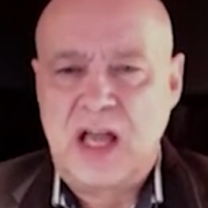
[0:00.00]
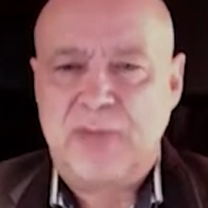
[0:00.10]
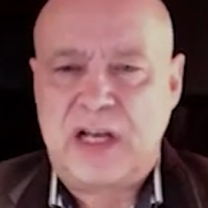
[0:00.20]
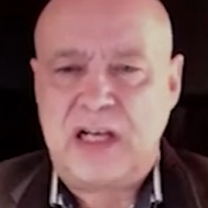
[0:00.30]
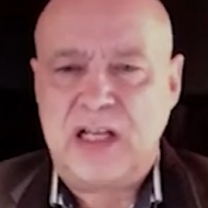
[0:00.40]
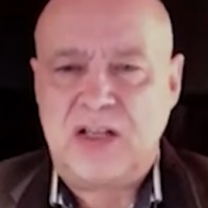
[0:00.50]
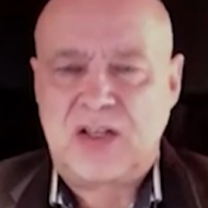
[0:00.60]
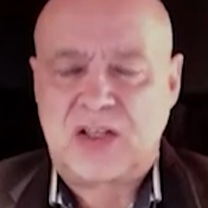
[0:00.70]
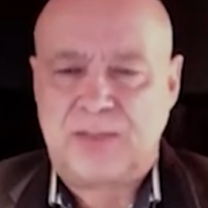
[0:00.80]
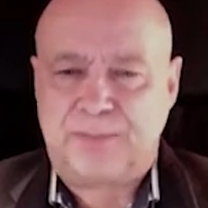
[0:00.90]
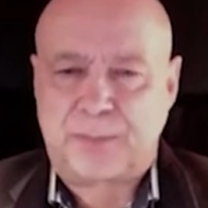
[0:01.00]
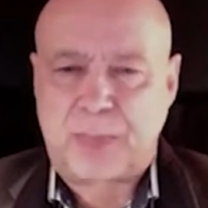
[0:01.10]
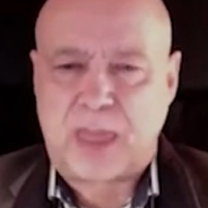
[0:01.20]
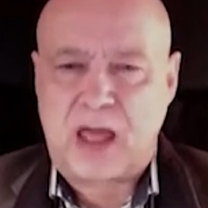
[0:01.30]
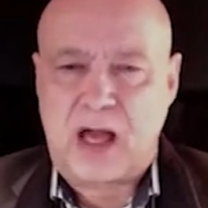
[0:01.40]
But it is,
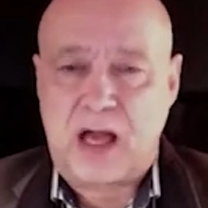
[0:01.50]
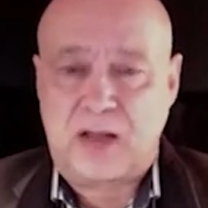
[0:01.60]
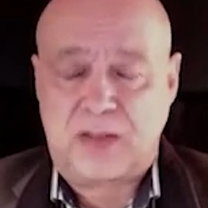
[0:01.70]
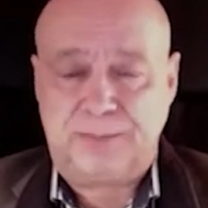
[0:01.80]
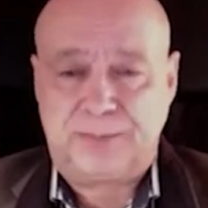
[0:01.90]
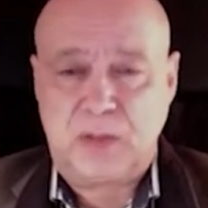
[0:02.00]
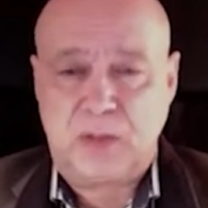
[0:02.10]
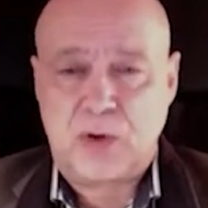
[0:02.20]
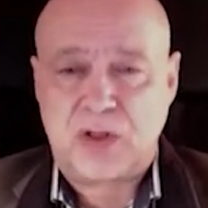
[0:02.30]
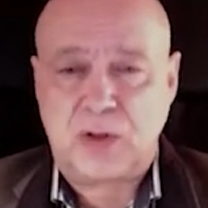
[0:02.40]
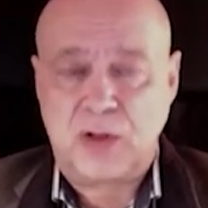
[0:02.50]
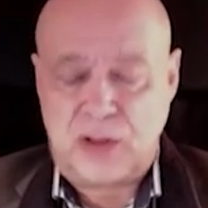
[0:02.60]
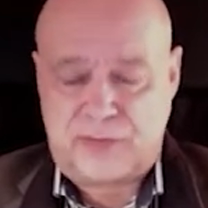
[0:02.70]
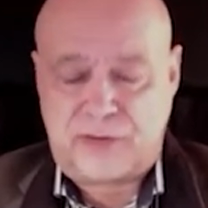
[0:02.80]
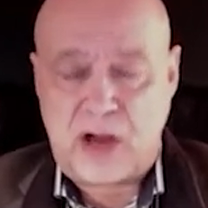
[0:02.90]
we're still in
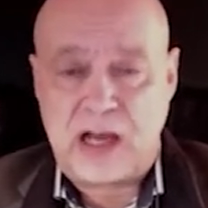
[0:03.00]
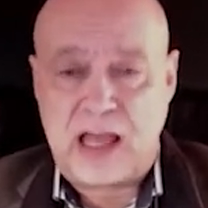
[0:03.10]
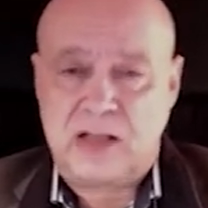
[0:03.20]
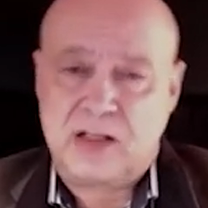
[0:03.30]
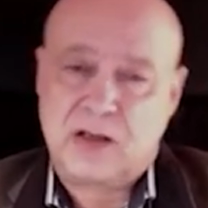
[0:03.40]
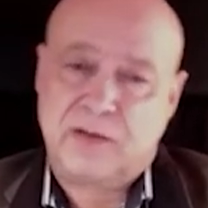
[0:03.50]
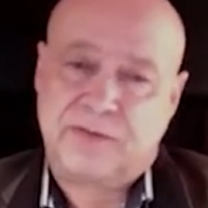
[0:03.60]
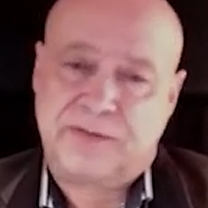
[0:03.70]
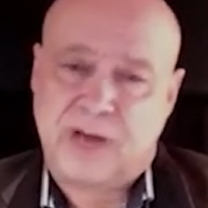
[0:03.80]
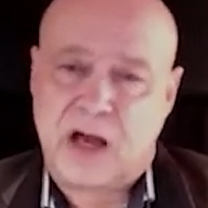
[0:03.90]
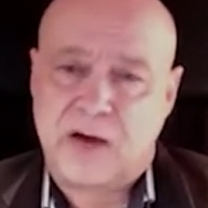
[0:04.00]
the front end of